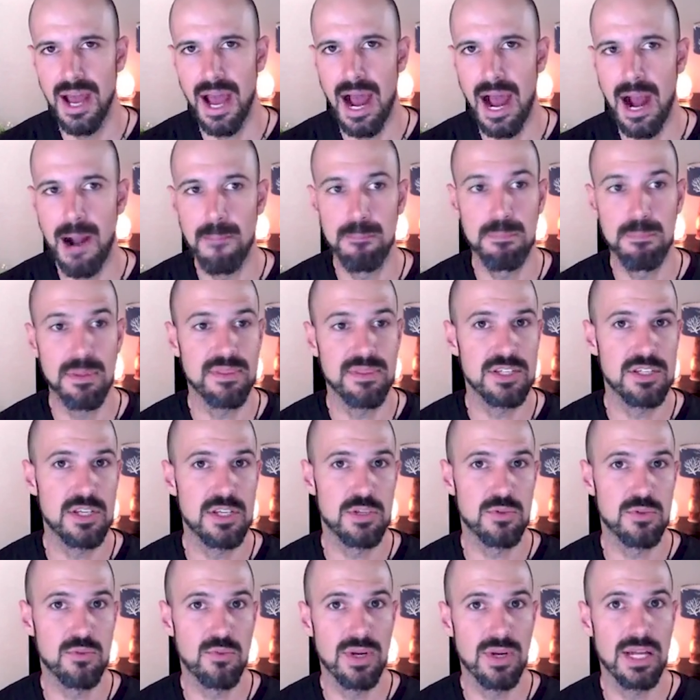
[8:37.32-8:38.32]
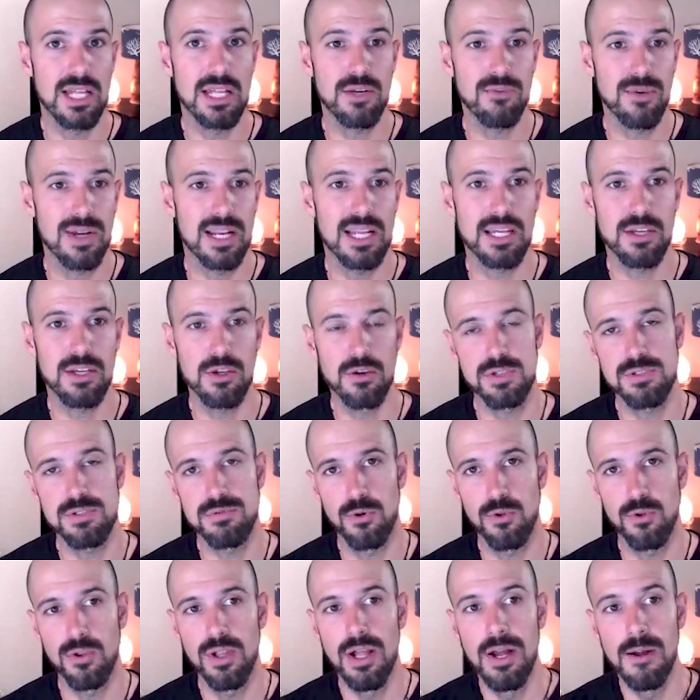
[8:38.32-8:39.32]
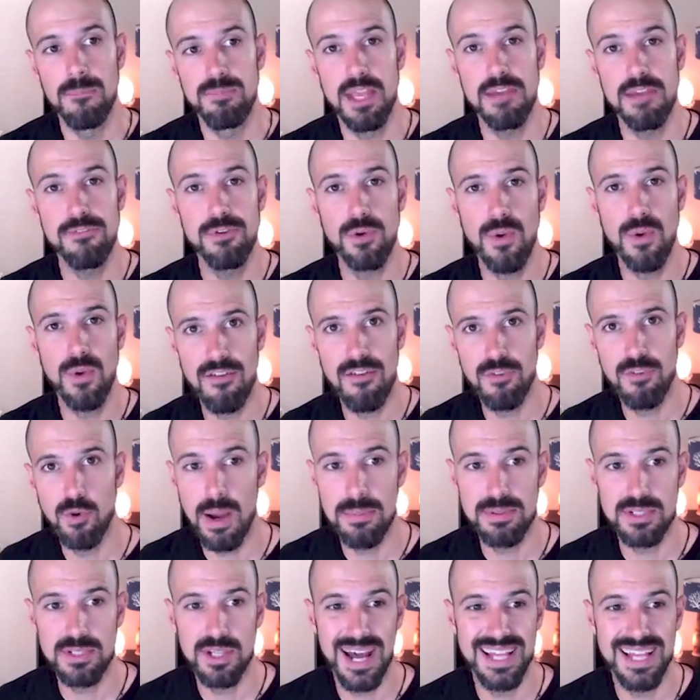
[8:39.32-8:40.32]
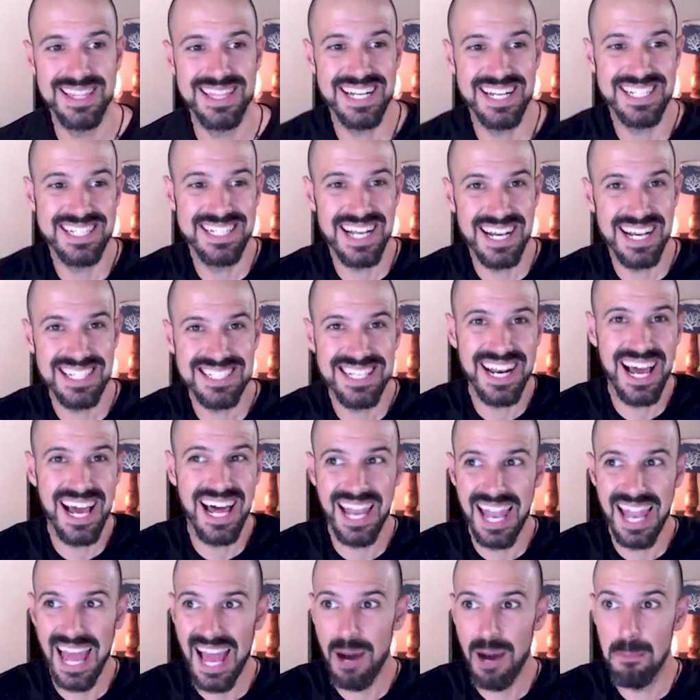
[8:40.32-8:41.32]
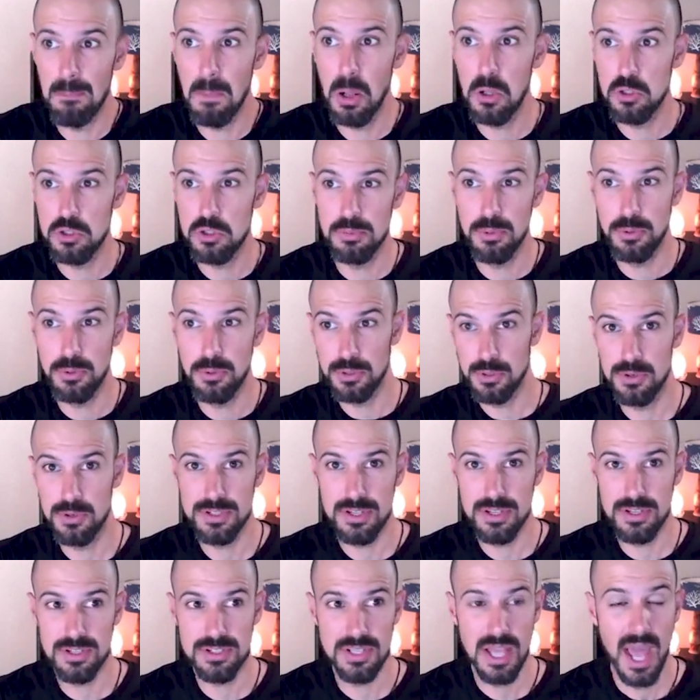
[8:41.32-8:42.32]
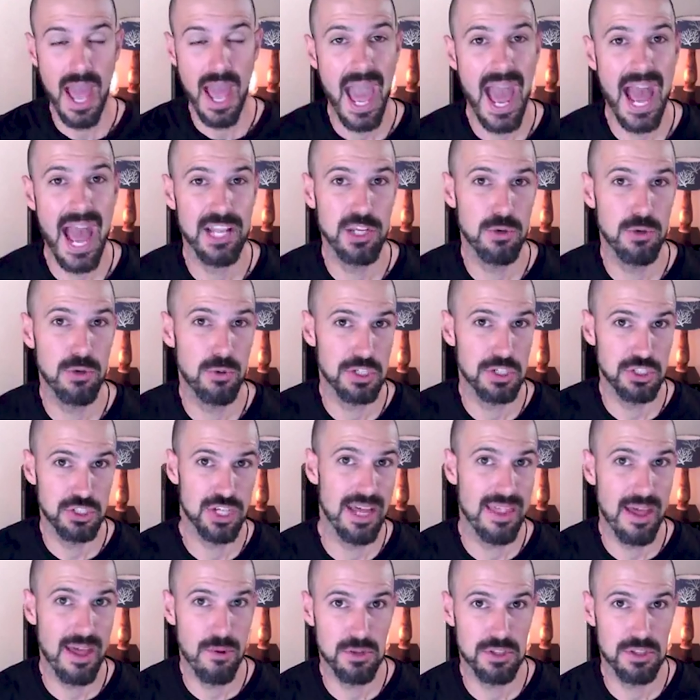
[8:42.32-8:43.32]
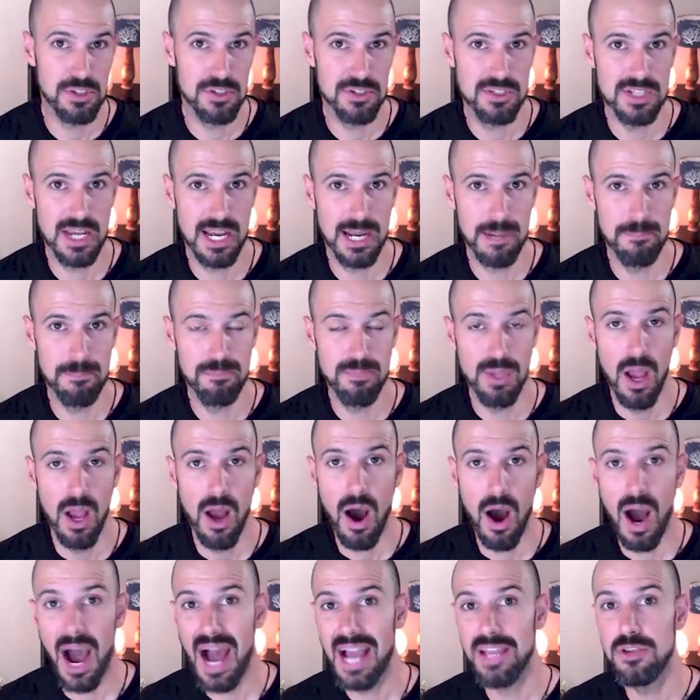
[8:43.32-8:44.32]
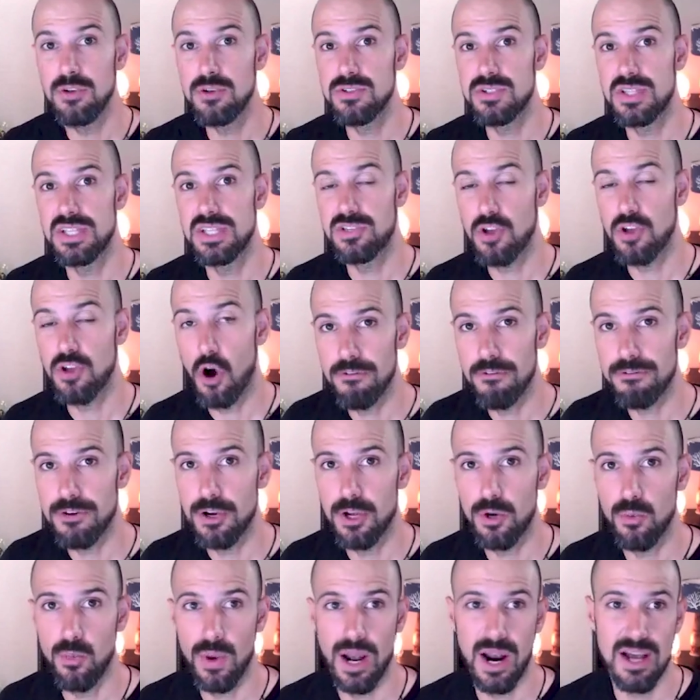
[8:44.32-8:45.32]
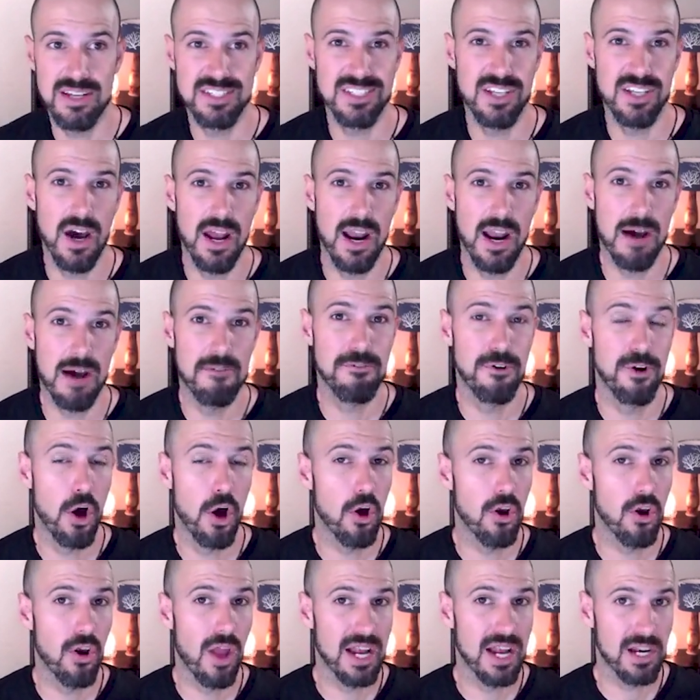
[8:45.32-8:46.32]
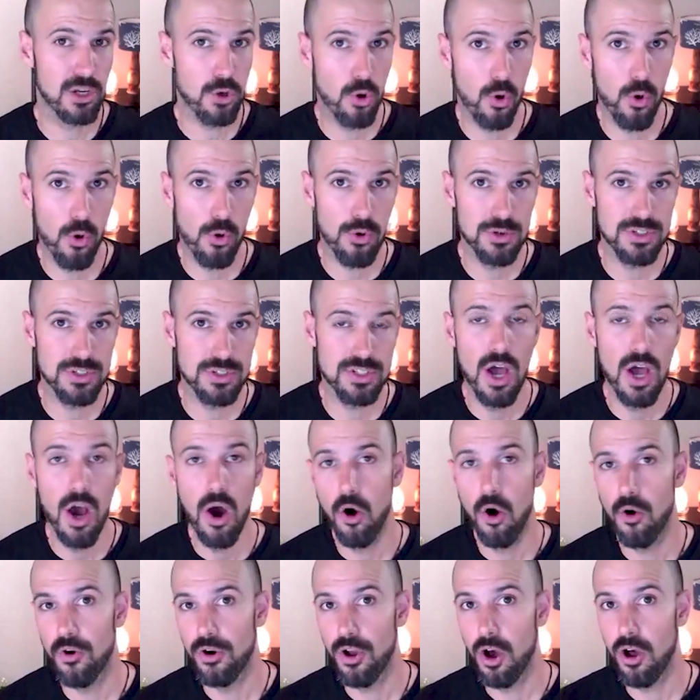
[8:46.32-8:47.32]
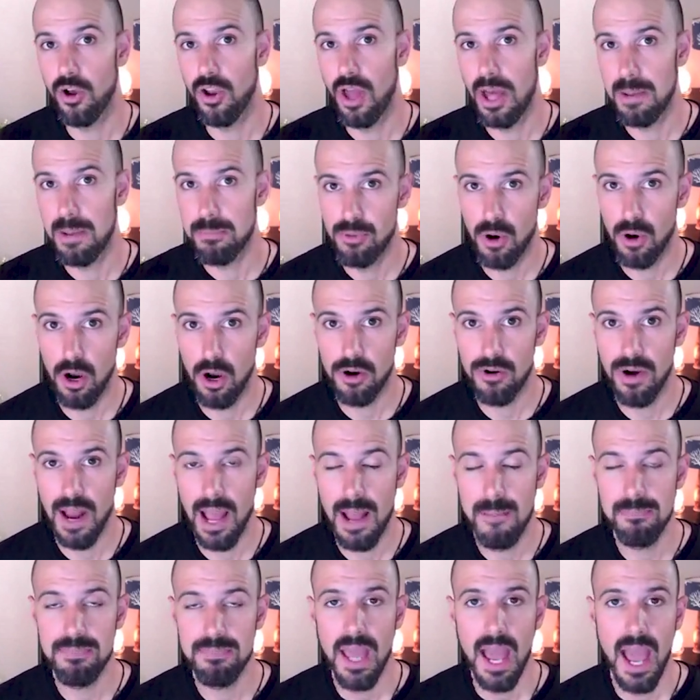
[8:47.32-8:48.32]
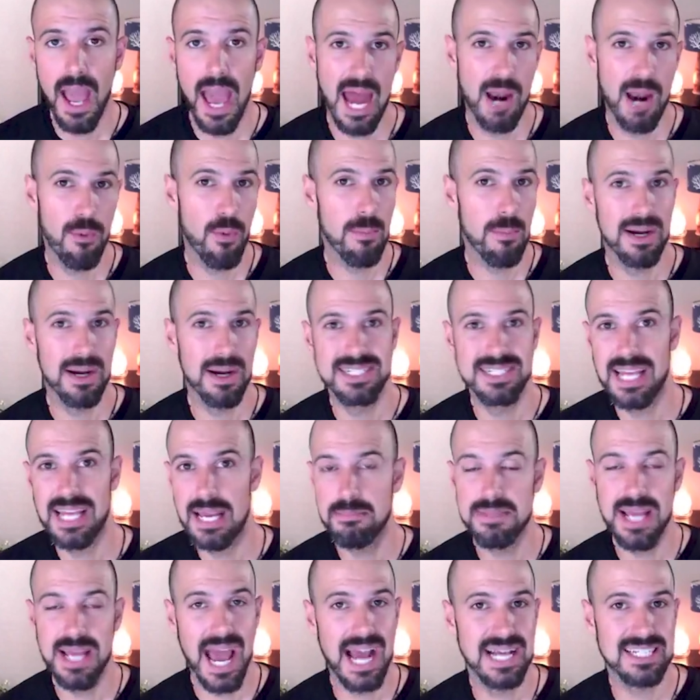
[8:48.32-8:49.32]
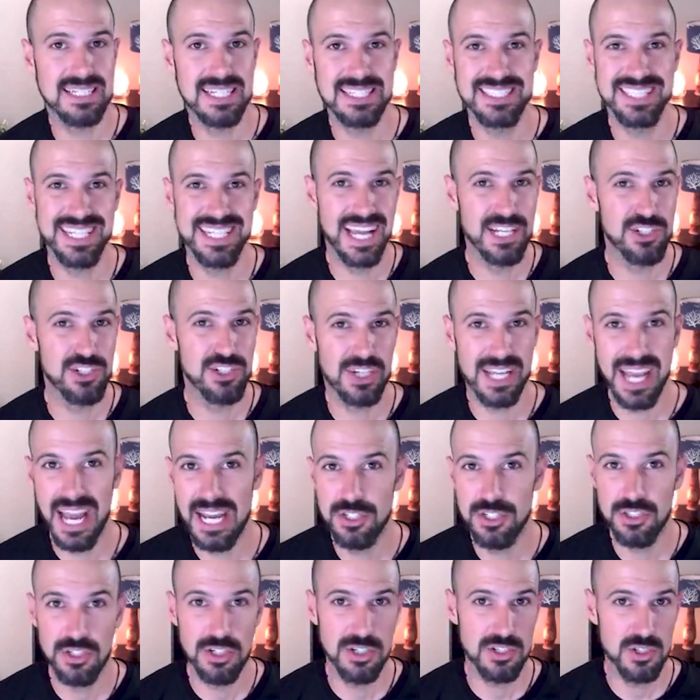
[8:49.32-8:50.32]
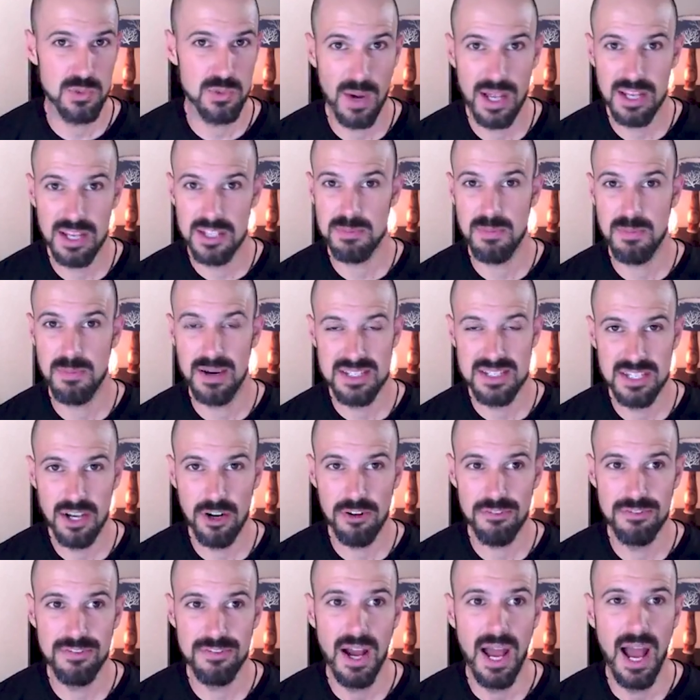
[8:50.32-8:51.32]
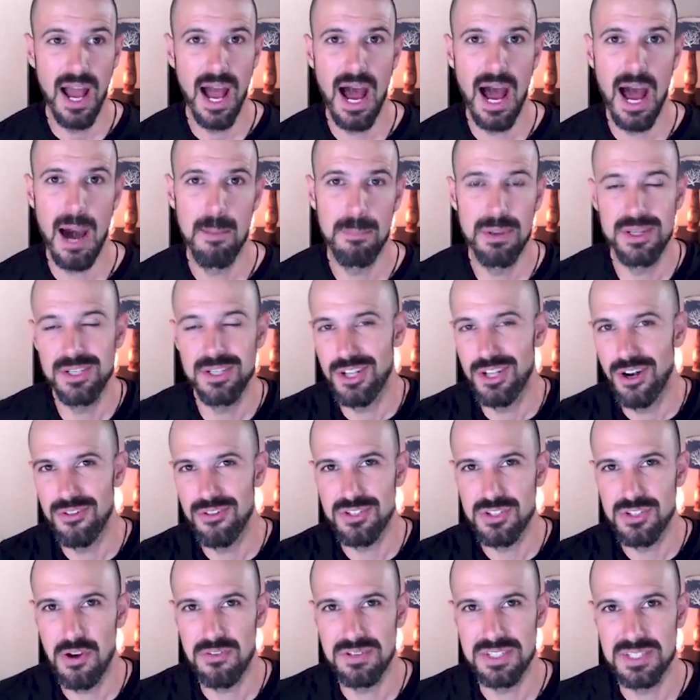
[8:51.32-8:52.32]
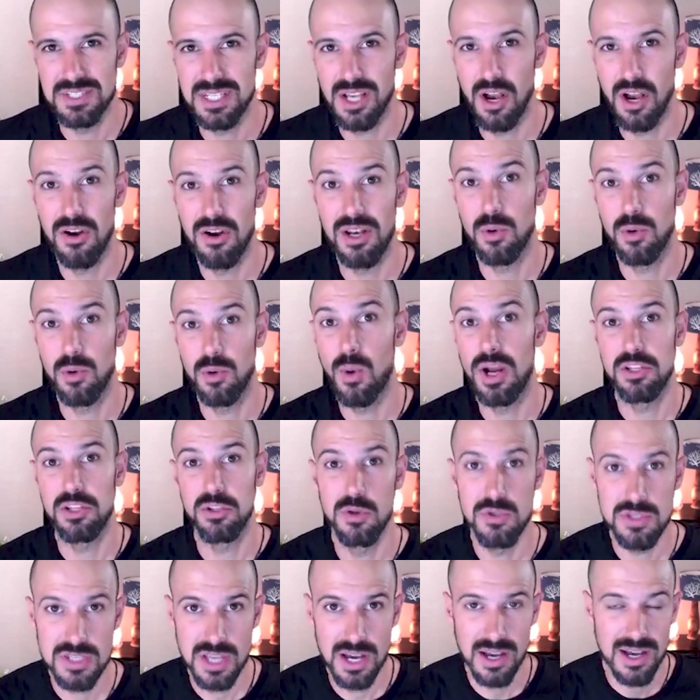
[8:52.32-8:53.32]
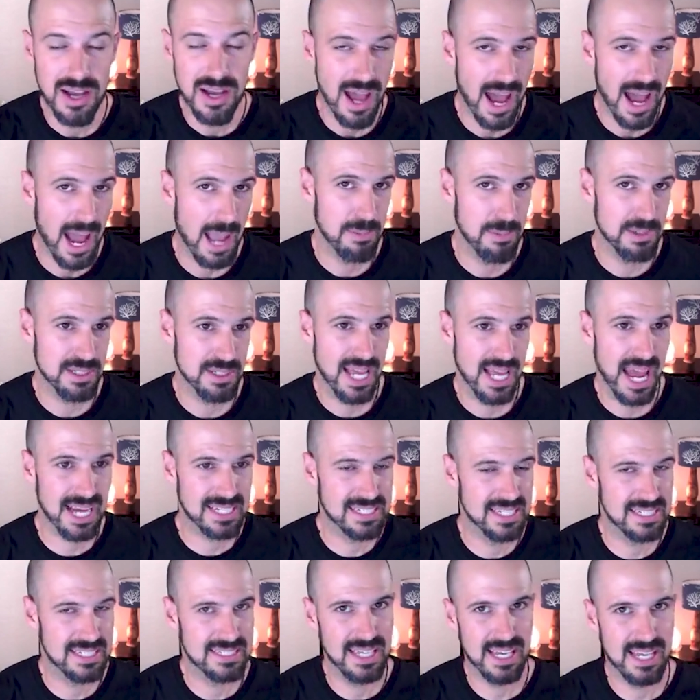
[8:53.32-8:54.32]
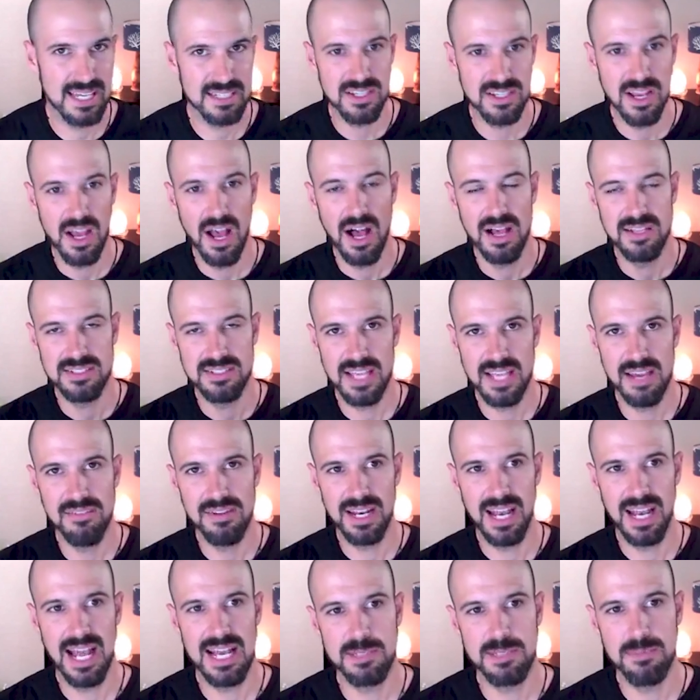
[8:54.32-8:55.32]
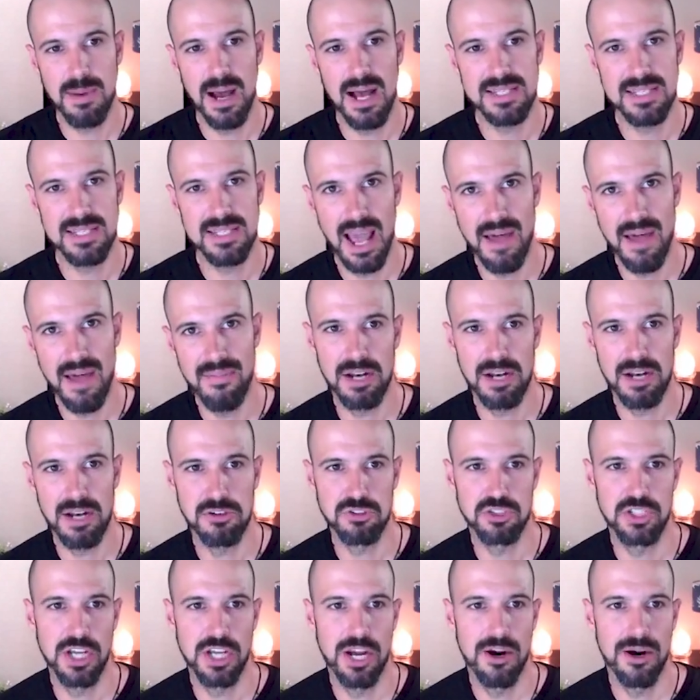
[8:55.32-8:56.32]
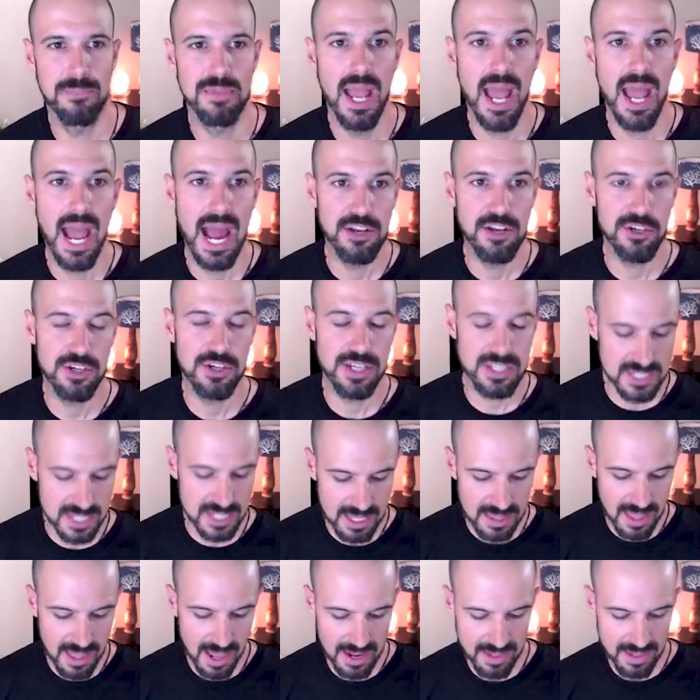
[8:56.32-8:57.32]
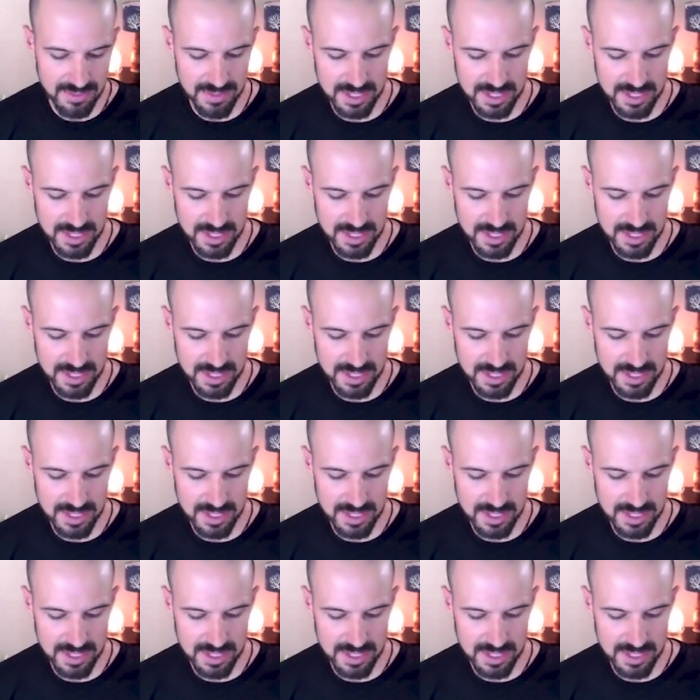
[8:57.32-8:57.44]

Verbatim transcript: Um, but this is really, really useful if you have a website that doesn't allow multiple users and you want to share that with your team. I use this often when I sign up for an online course or an online program, and I want my team to access the education as well as myself. Uh, but you know, there's obviously only one user able to access things. I'll save it in LastPass and then I'll share it. And you can see that in